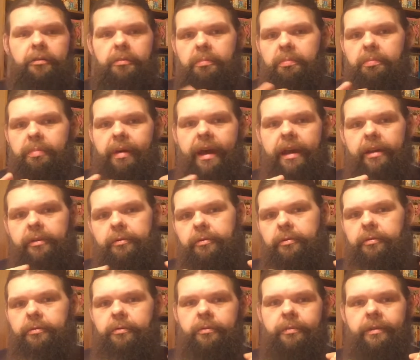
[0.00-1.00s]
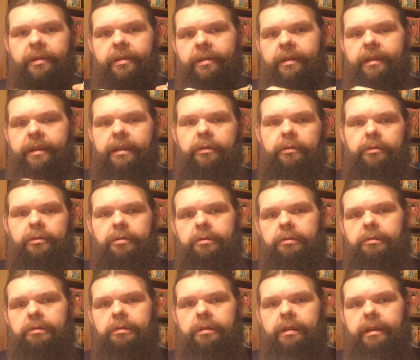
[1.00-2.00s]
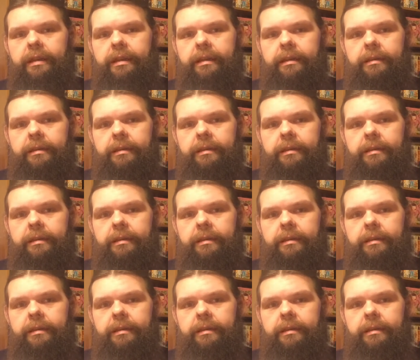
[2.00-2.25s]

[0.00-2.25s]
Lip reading: backroom, illegal,